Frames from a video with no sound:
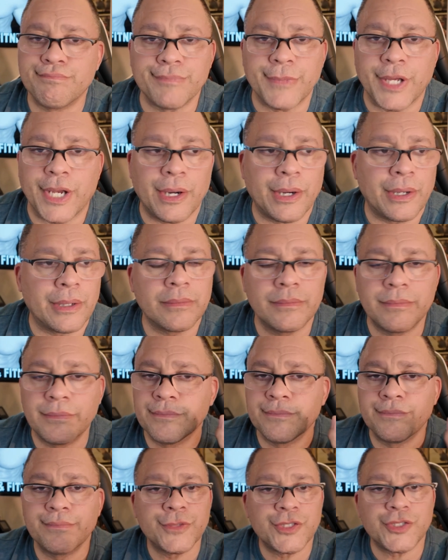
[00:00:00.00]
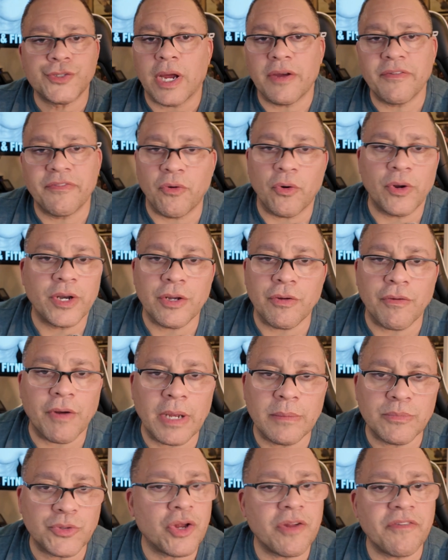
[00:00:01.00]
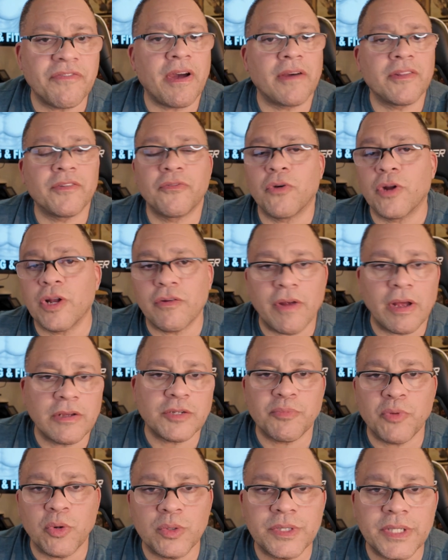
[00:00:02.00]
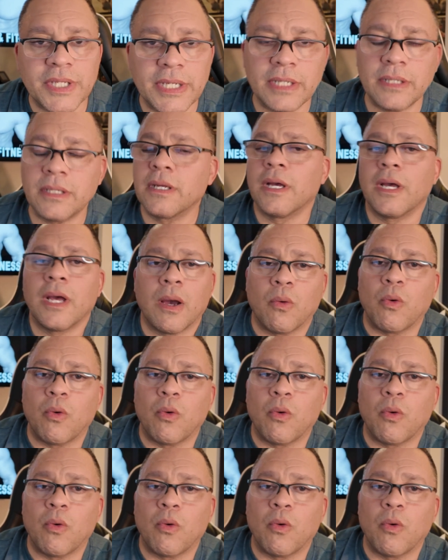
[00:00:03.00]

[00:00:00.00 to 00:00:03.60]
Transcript: you know, try 35 to 40 grams of protein.